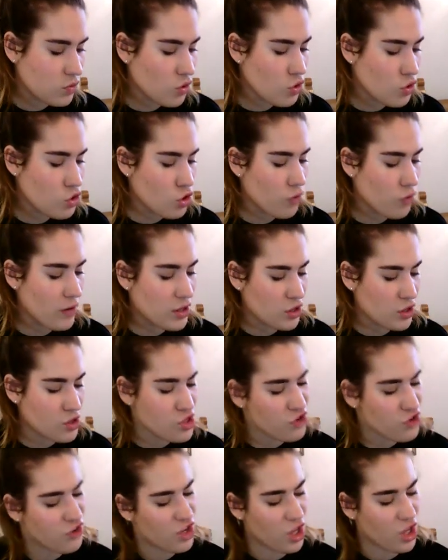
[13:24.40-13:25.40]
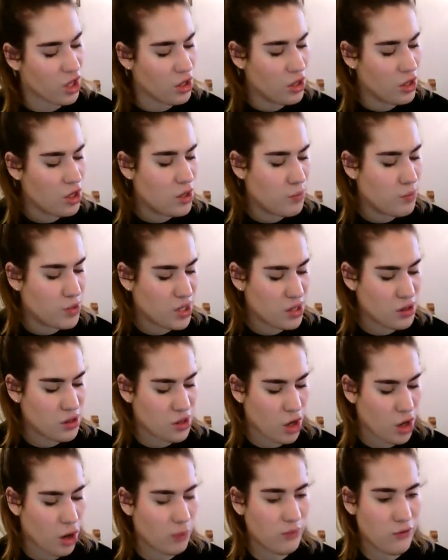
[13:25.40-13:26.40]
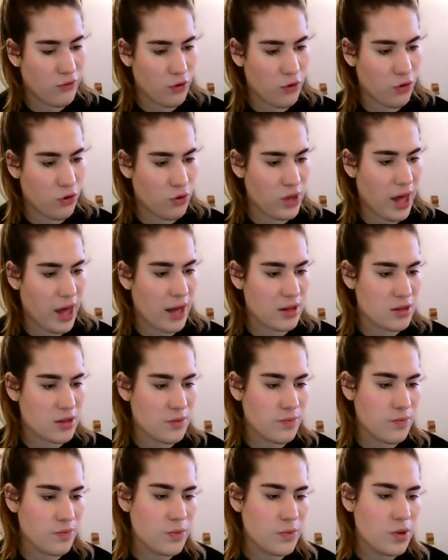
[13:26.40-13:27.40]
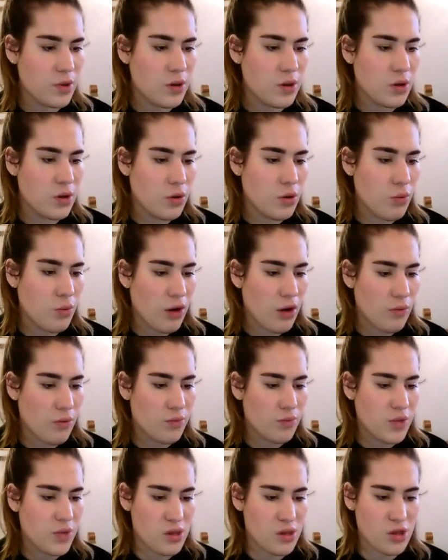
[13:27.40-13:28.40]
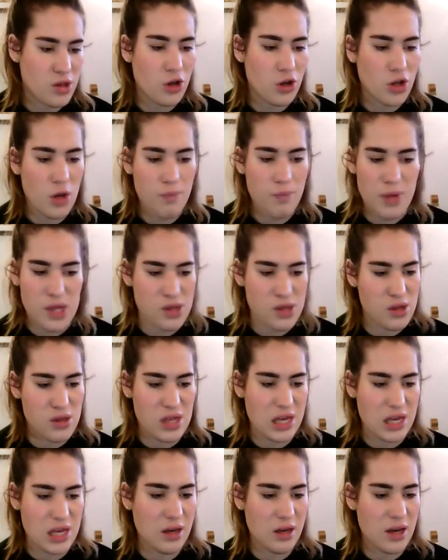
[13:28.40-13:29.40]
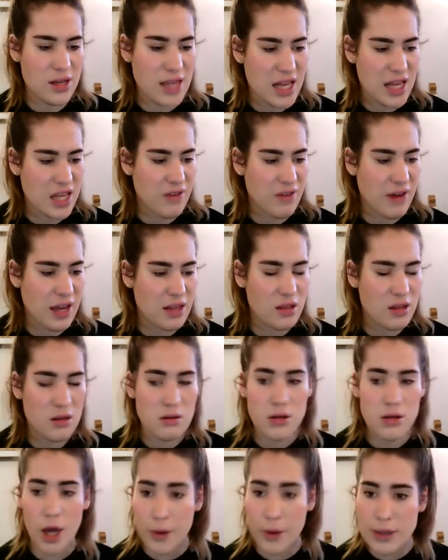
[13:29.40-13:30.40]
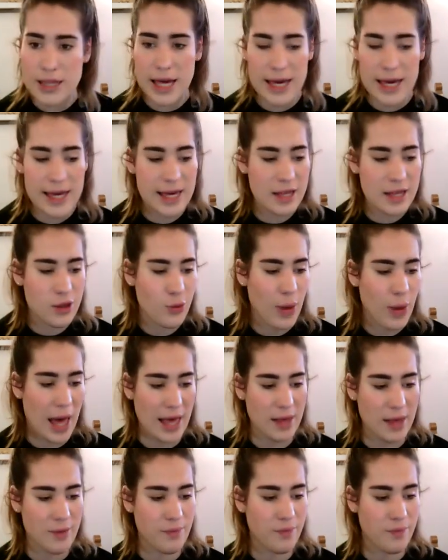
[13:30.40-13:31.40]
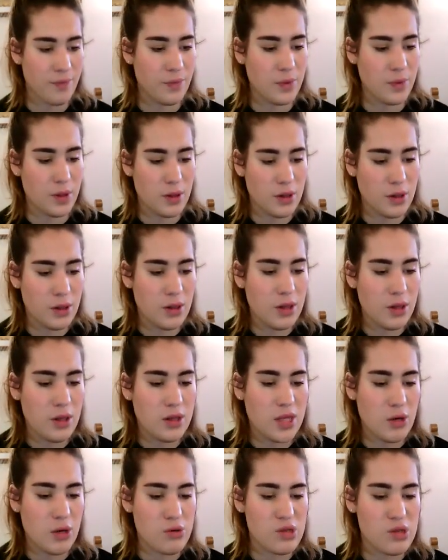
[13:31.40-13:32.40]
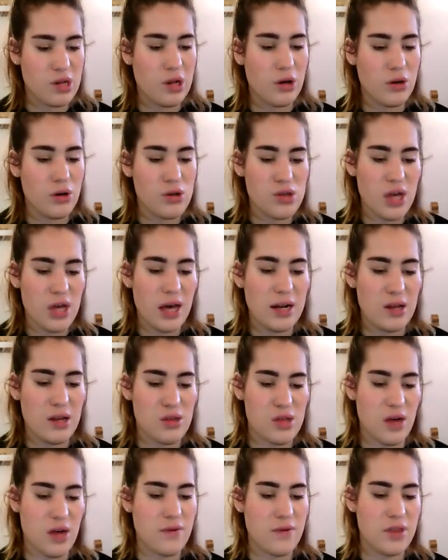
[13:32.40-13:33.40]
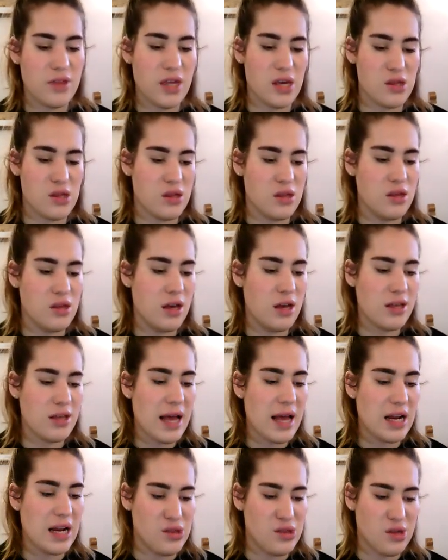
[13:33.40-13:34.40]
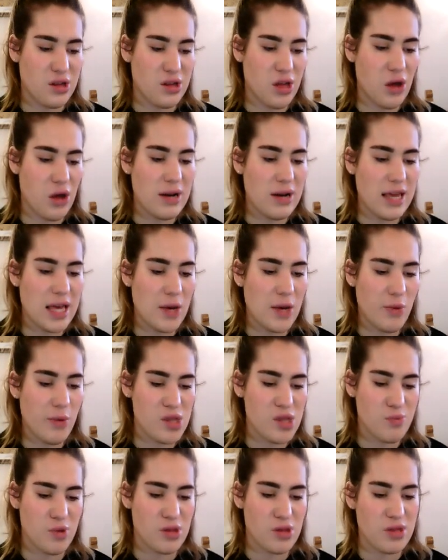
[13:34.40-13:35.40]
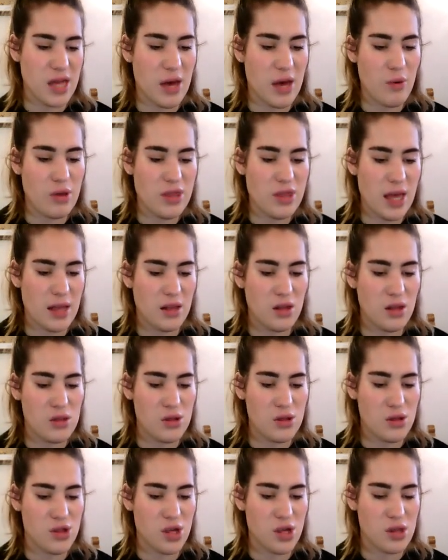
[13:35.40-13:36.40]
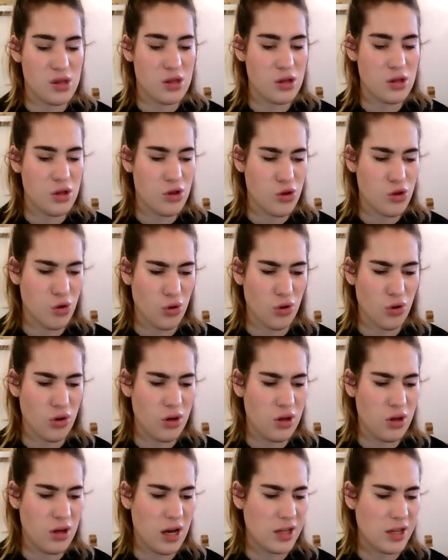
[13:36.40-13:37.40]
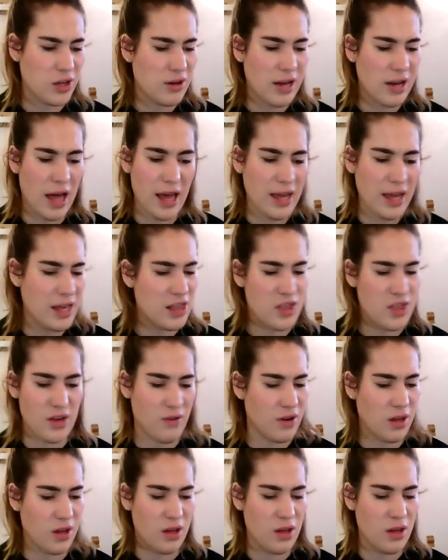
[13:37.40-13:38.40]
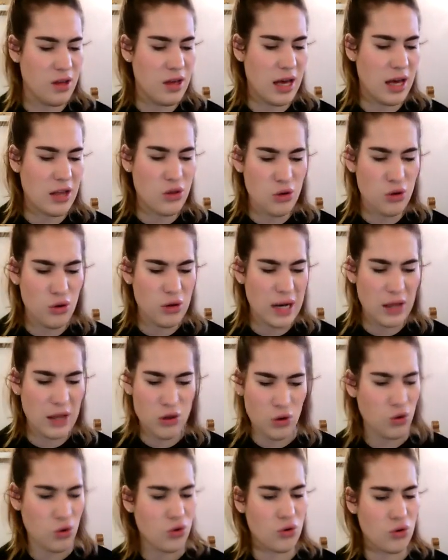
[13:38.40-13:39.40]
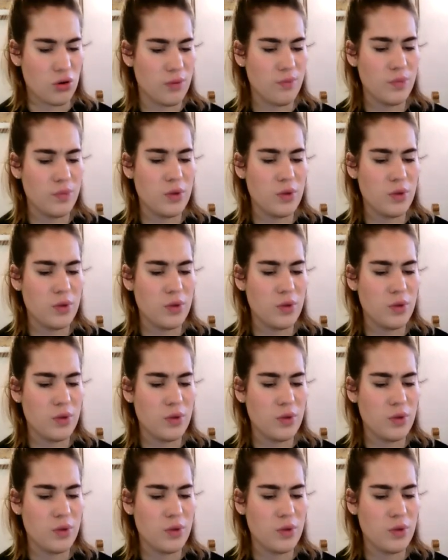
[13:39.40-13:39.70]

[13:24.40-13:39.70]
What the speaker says: Sure it does, Your Honour, but it's an arm for all that. Well, it's got no business here, at any rate. Go and take it away. There was a long silence after this, and Alice could only hear whispers now and then, such as, sure, I don't like it, Your Honour, at all, at all.